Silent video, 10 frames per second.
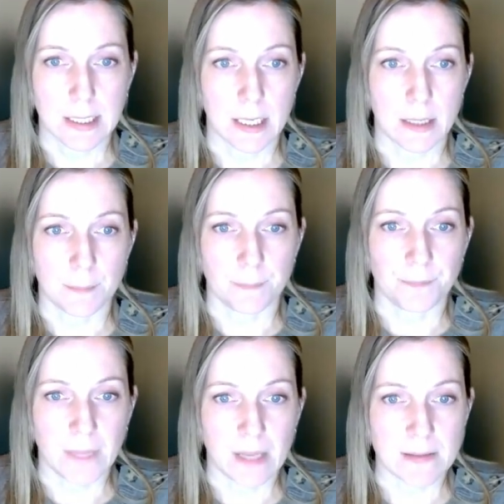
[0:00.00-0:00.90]

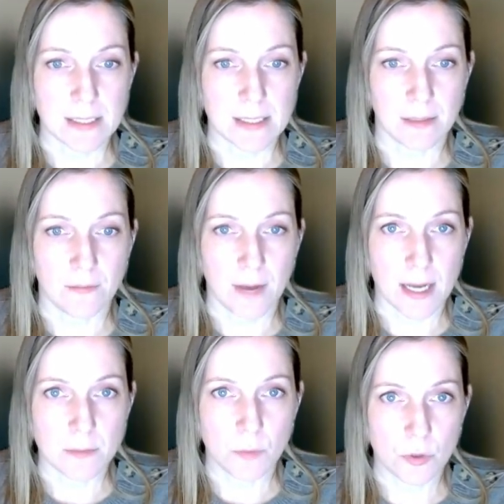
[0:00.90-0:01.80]
Um, as I said, the
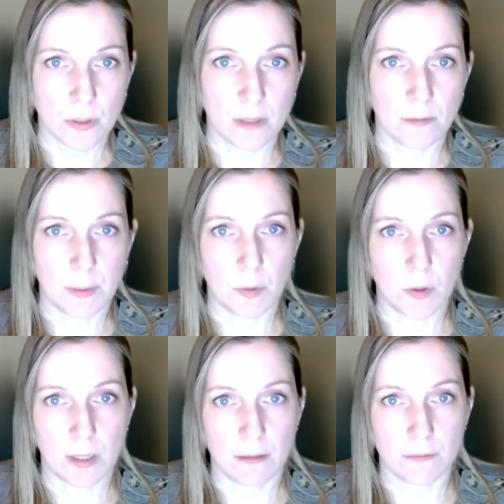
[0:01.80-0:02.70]
vast majority of
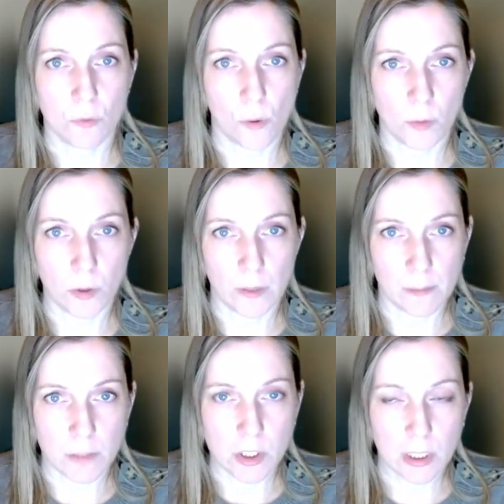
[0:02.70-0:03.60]
people have normal
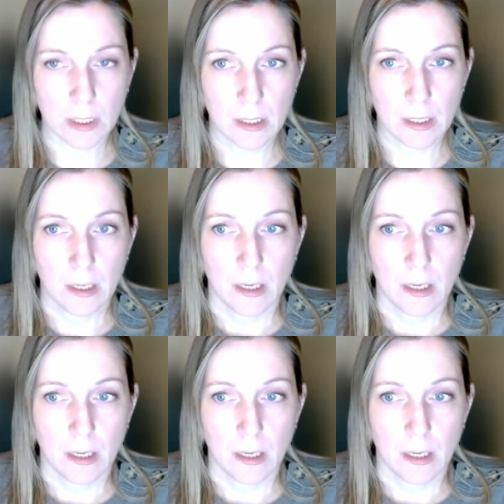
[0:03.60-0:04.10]
imaging